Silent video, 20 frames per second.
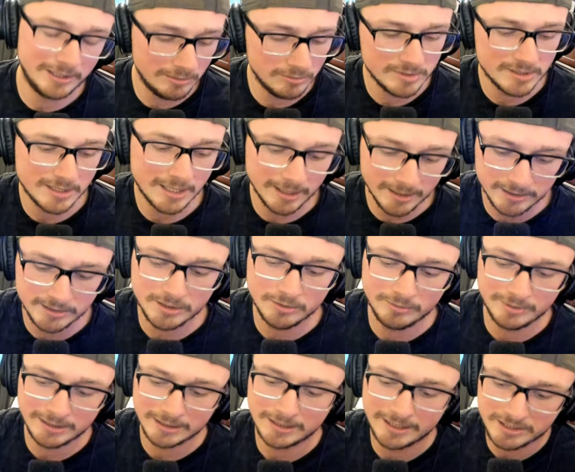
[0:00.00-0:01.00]
He was kind of
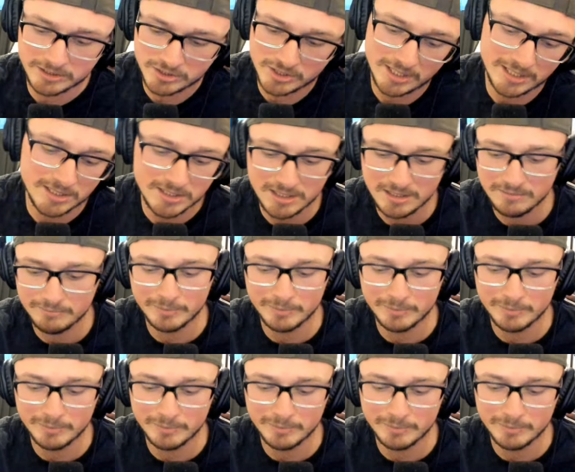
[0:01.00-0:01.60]
doing it like Jay-Z,